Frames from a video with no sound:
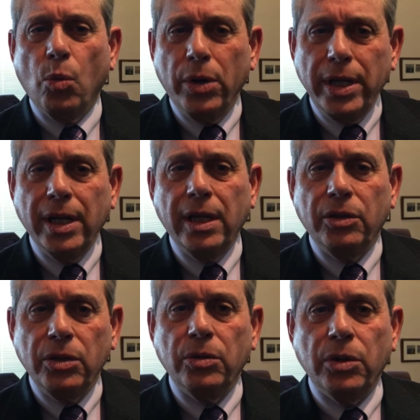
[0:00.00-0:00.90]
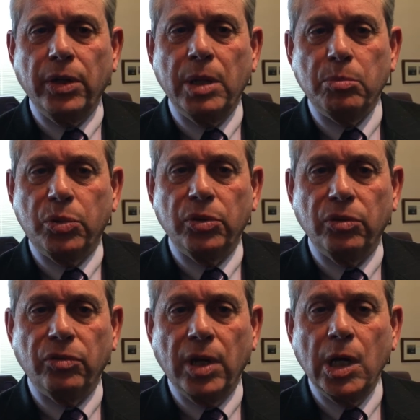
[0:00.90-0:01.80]
what are you going to do to
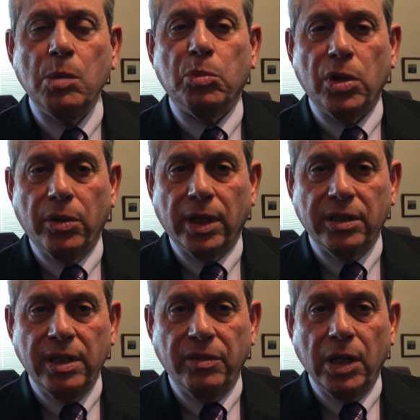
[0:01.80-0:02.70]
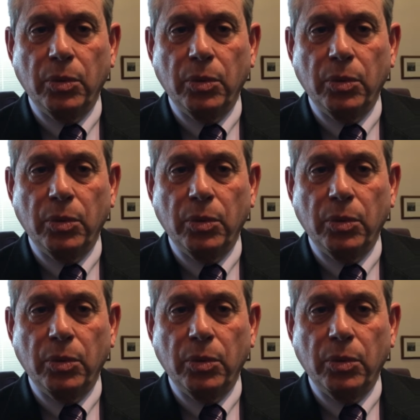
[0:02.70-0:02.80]
improve productivity?